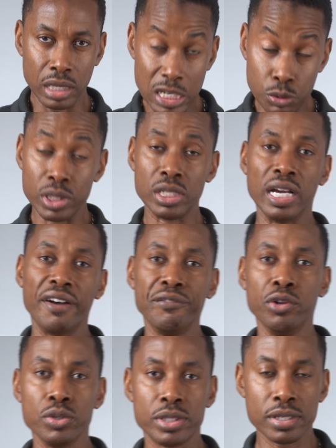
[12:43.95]
That's one thing I've
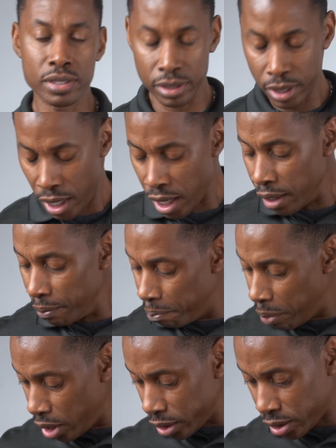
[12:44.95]
noticed.
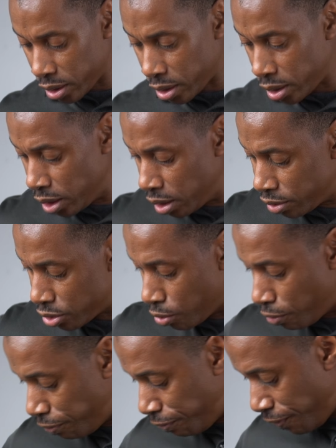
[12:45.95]
But
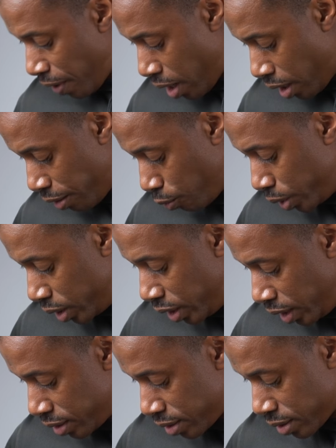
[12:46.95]
so far with
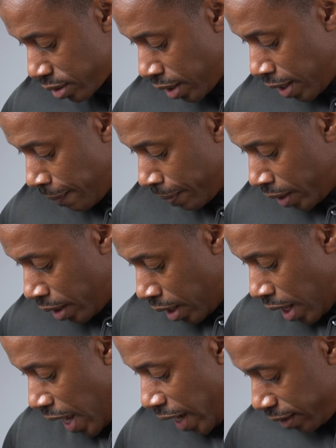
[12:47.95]
this,
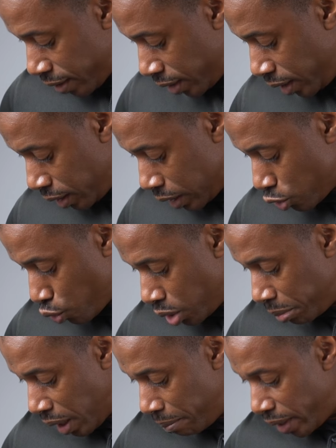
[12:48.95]
I think this is going
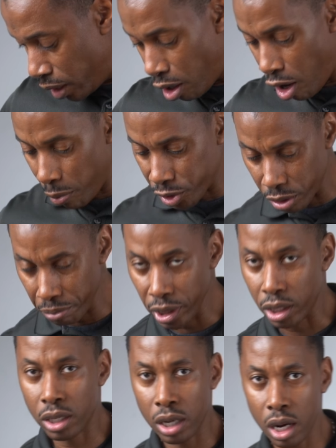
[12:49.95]
to be a better option
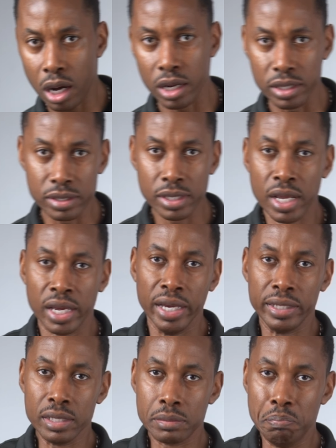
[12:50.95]
because
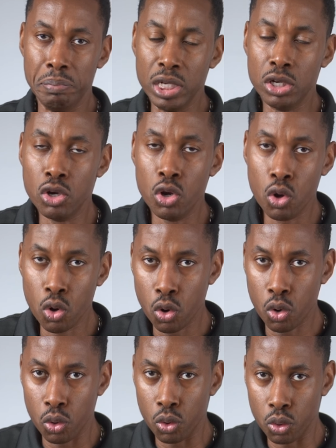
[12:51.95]
it is
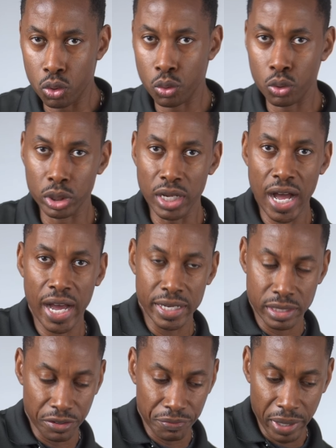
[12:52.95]
below the
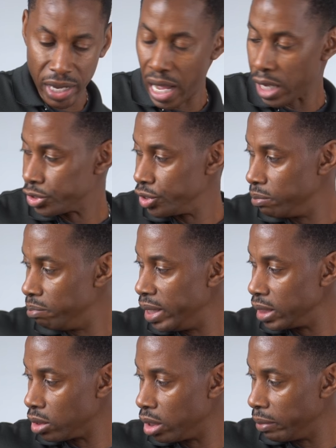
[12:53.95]
height of my actual
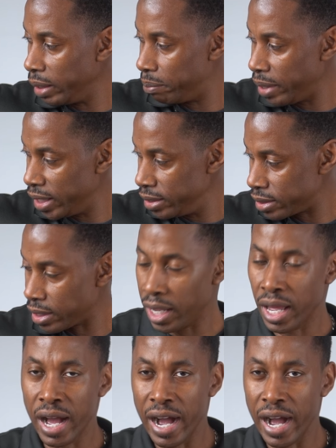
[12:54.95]
belt on my pants.